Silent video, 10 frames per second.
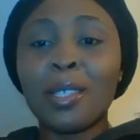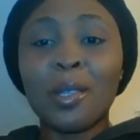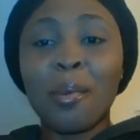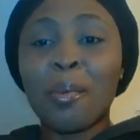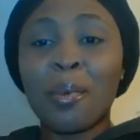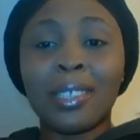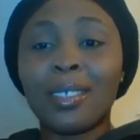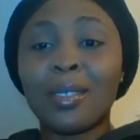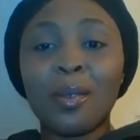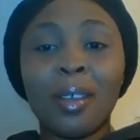You know, some people, they
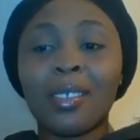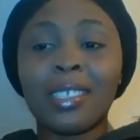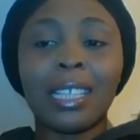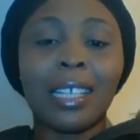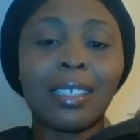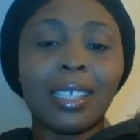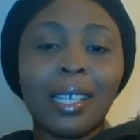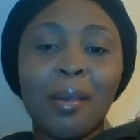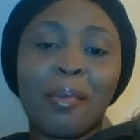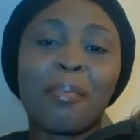don't know how to like
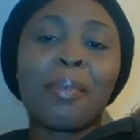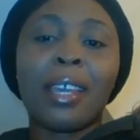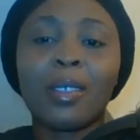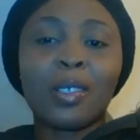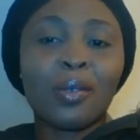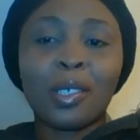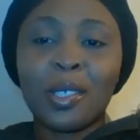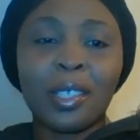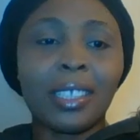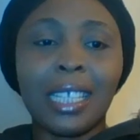prepare or
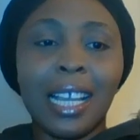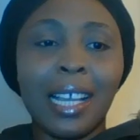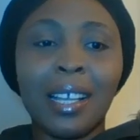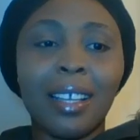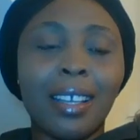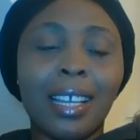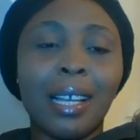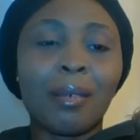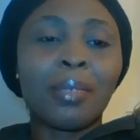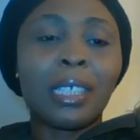structure their
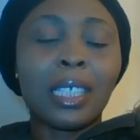application.